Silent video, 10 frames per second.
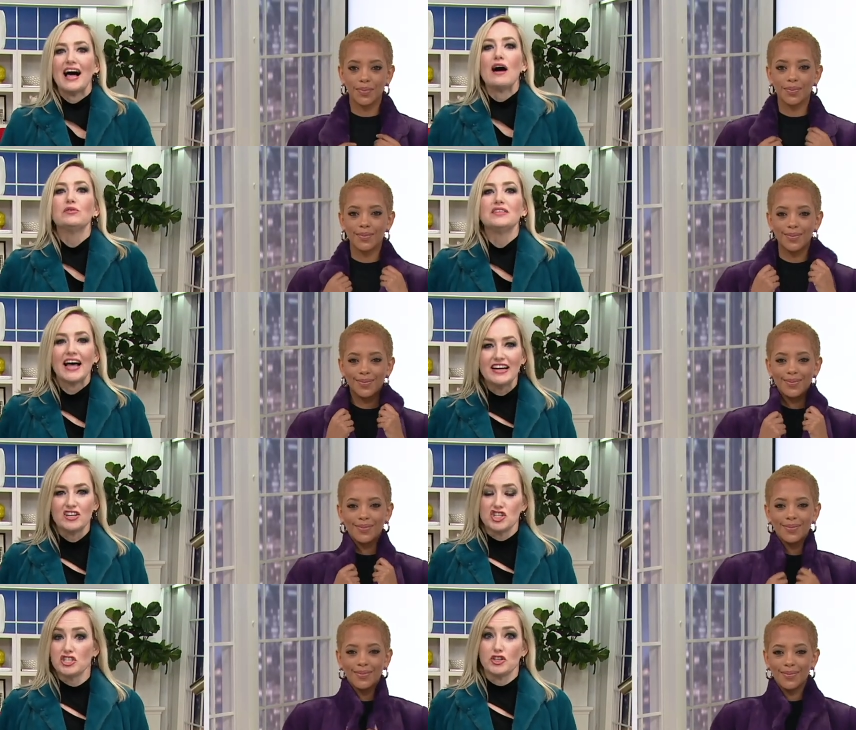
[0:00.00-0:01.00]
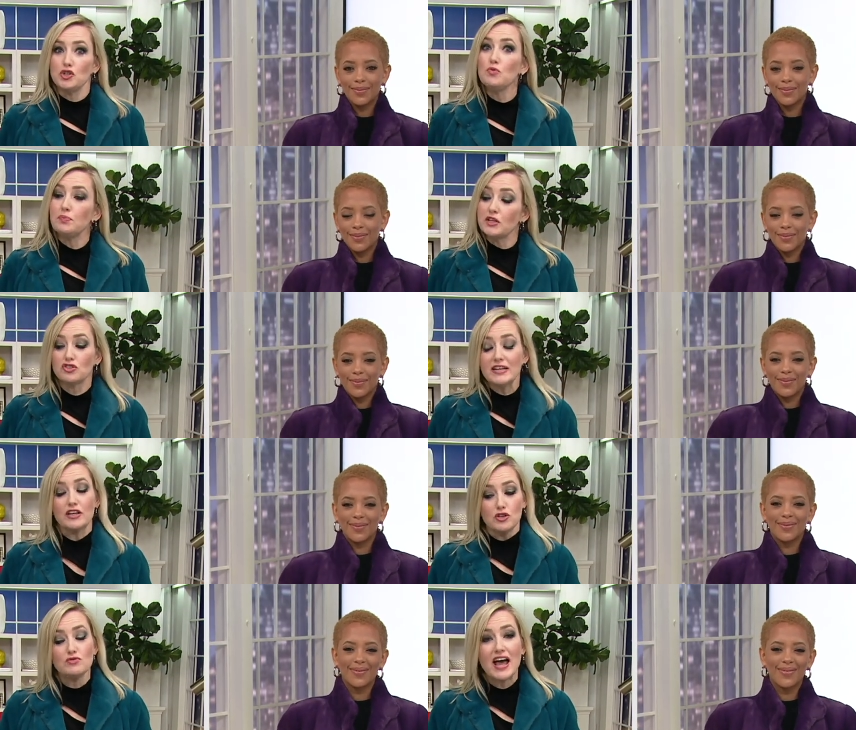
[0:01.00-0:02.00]
Speaker 1: how light it is. She said, you,
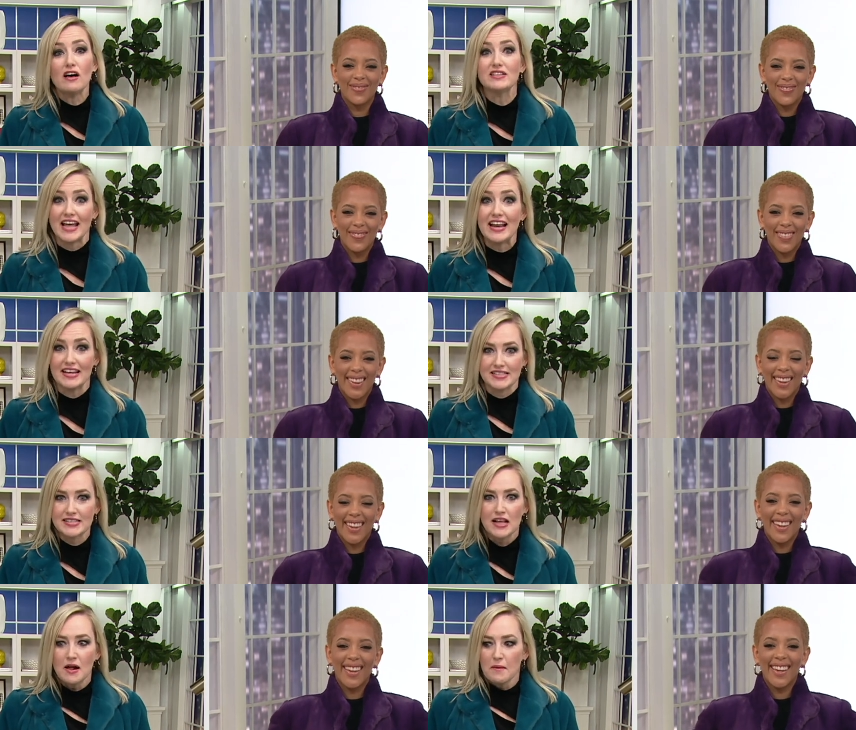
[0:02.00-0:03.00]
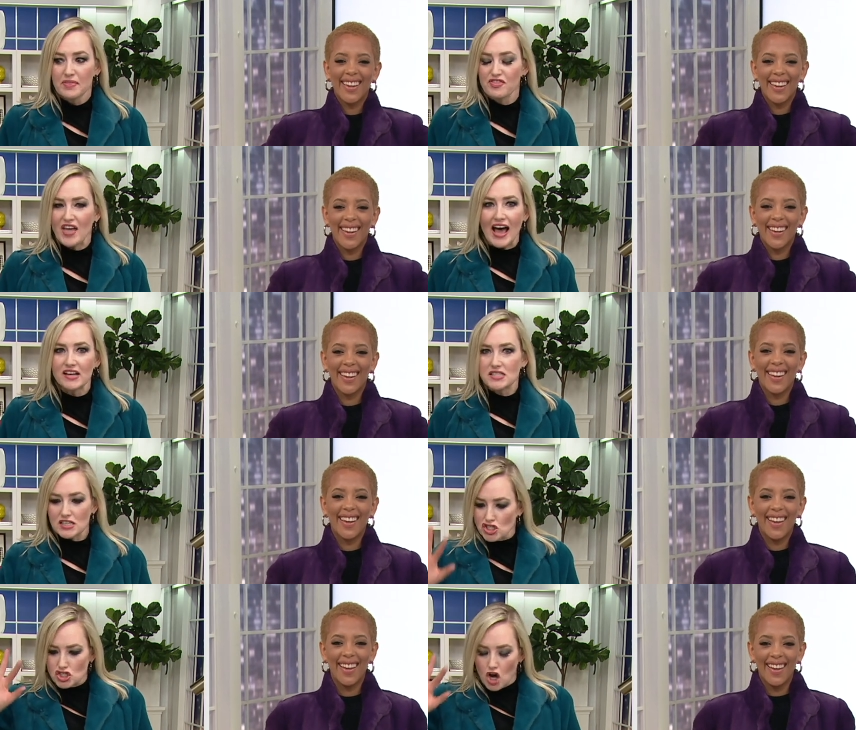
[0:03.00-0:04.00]
Katrina, you tell Dennis that that is
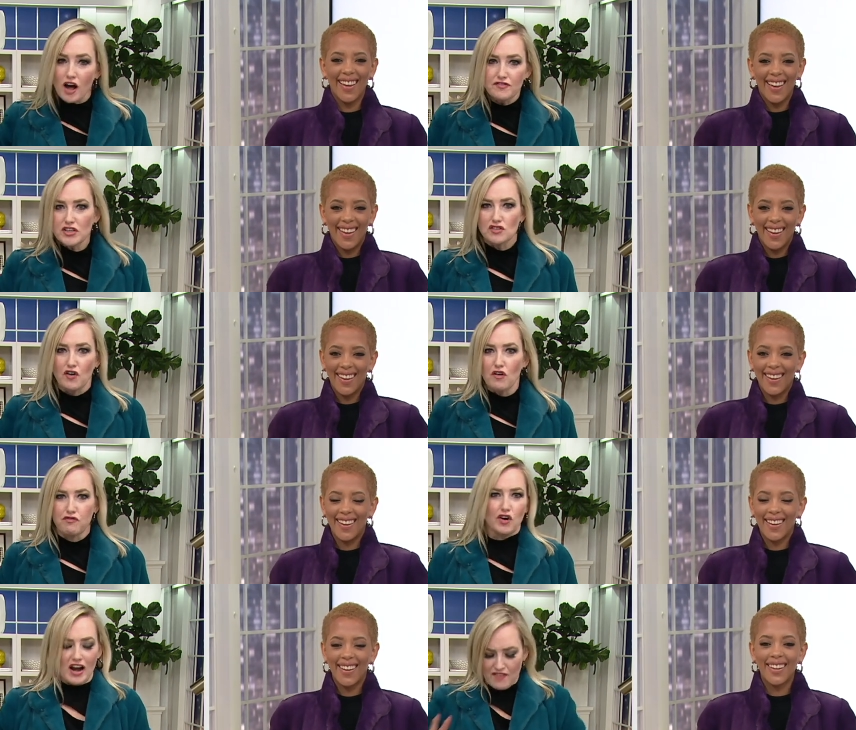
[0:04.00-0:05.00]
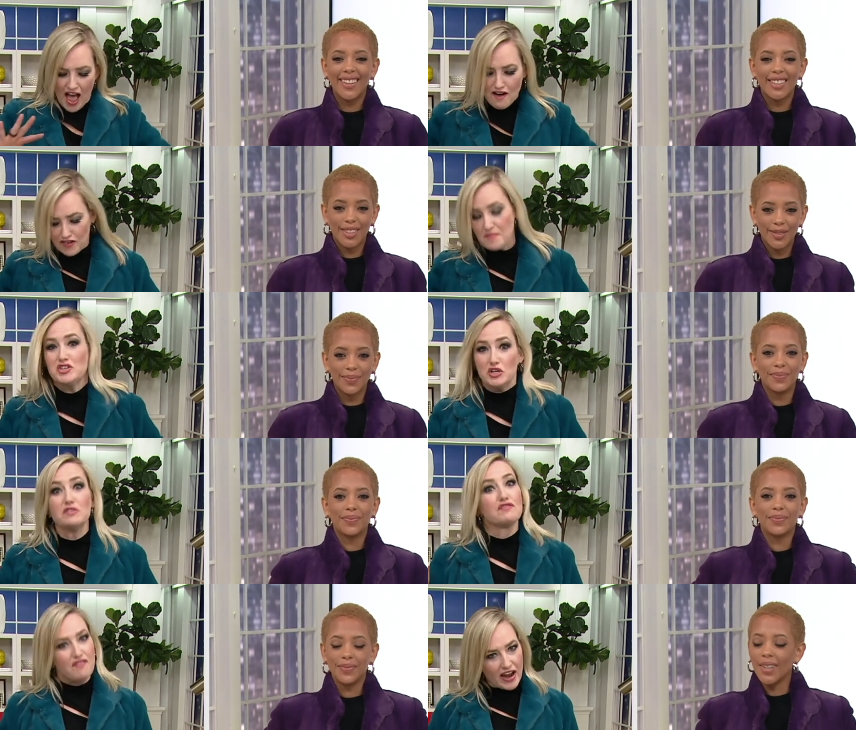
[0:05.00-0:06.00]
the softest faux fur I've ever, I mean, she
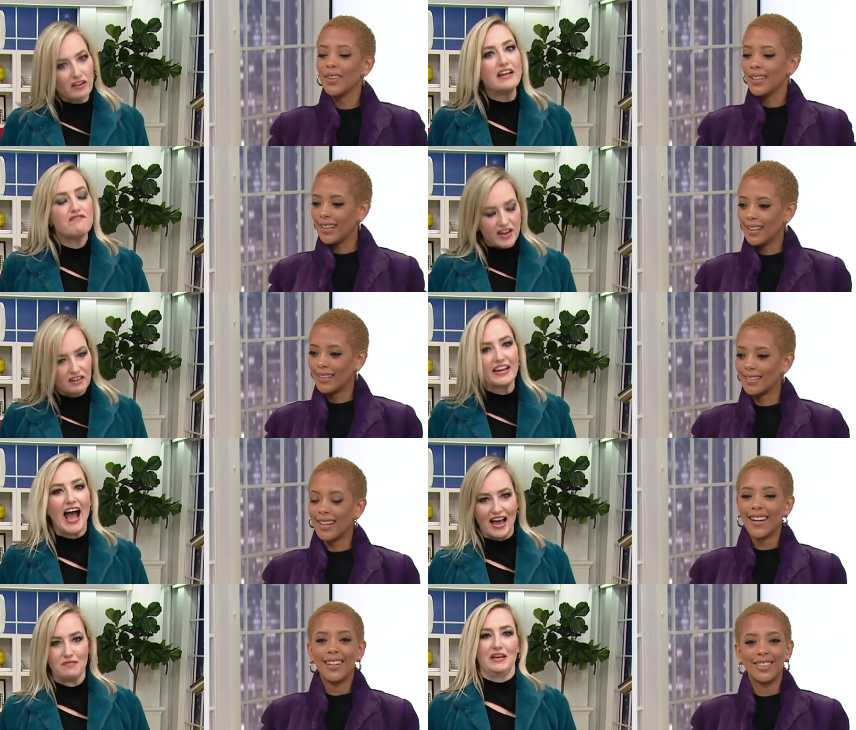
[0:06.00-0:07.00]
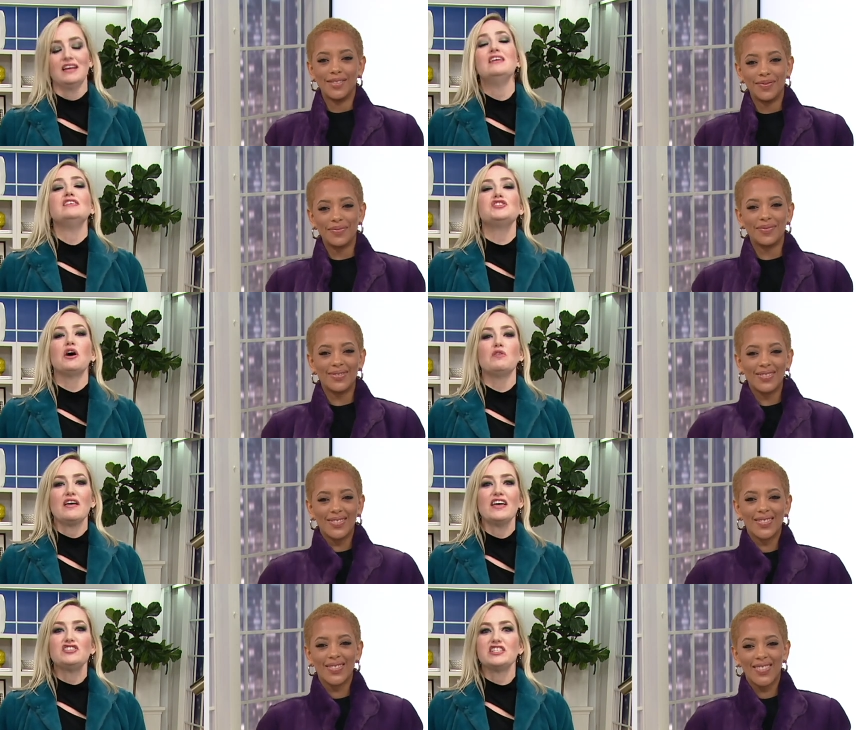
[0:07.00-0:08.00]
was very, very adamant. So,
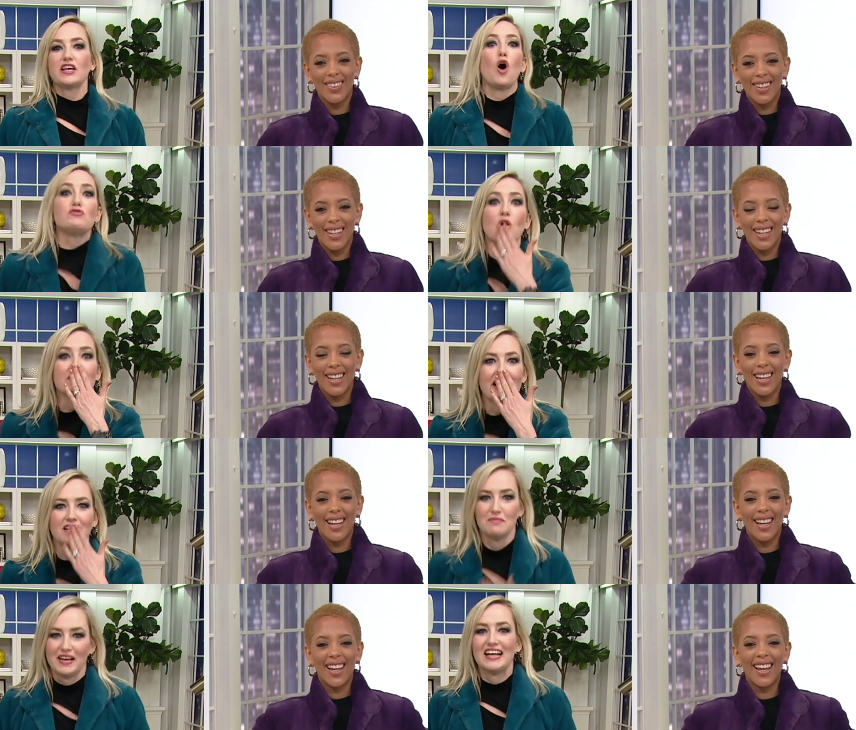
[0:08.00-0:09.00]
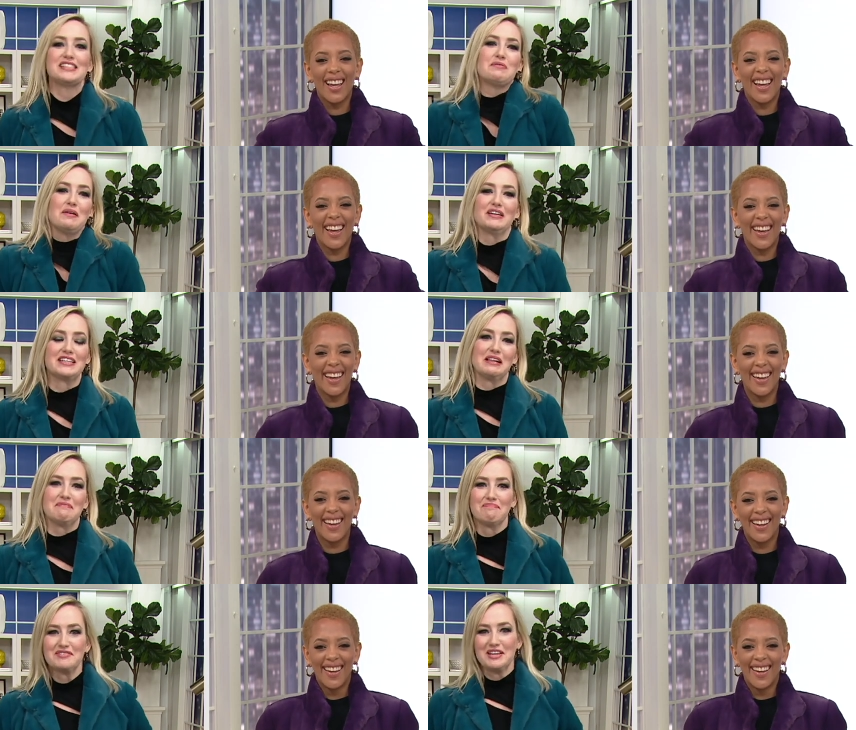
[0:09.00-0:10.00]
and then she said, oh, don't tell him. And I said, well, I'm going to tell
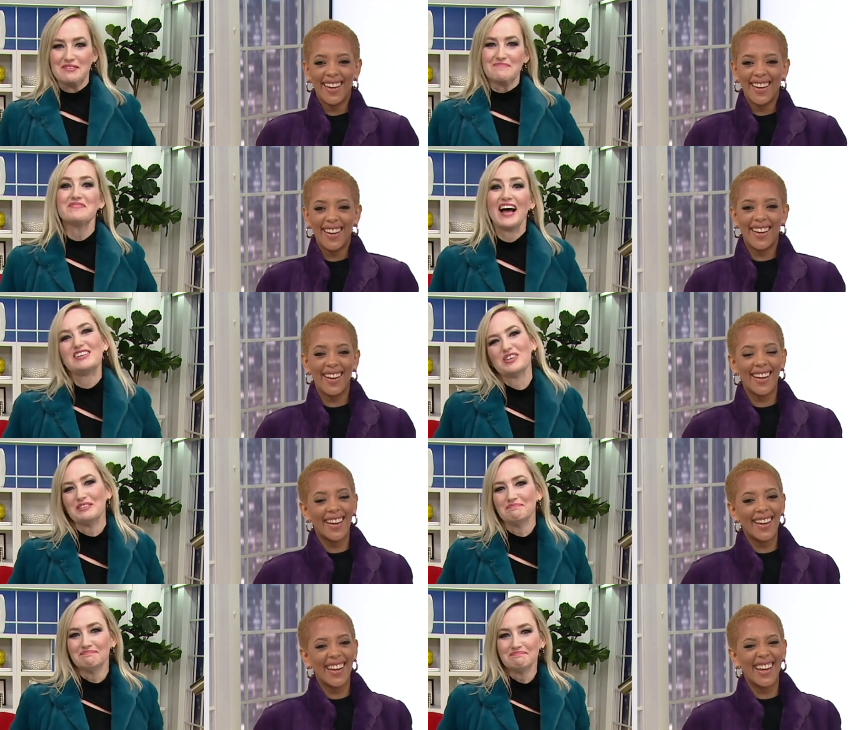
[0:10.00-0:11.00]
him. So I told him.